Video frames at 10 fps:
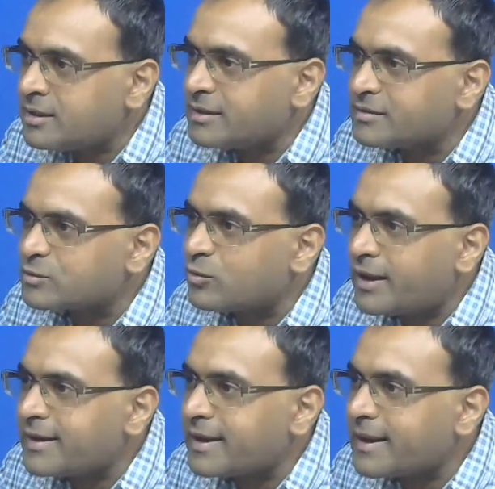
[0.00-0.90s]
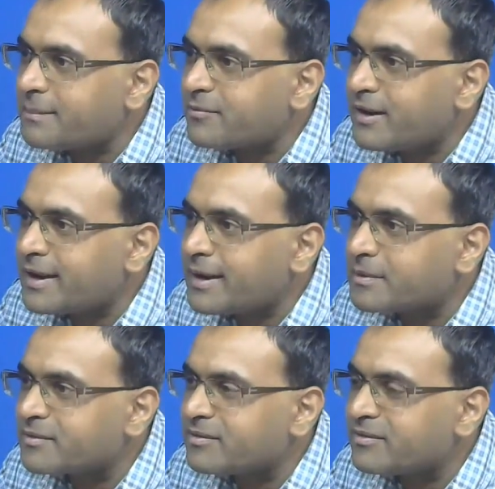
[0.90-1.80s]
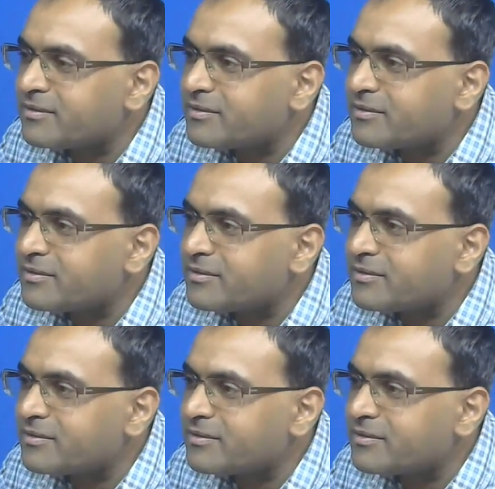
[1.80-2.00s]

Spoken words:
is it Y adaptive